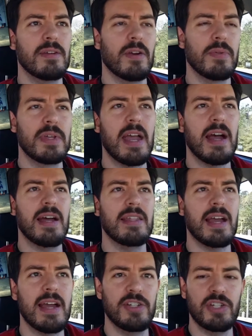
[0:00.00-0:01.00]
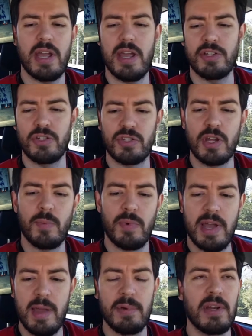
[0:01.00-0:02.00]
IGH in some
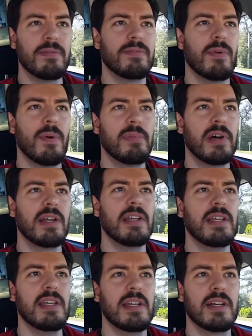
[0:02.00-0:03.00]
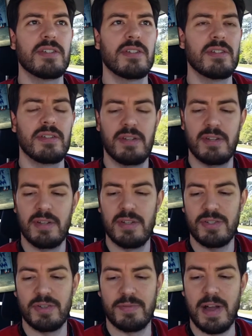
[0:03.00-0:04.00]
way, but he doesn't
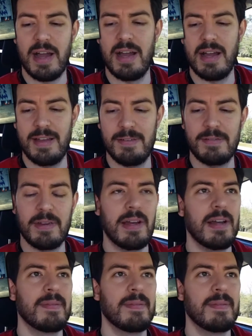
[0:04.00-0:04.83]
survive.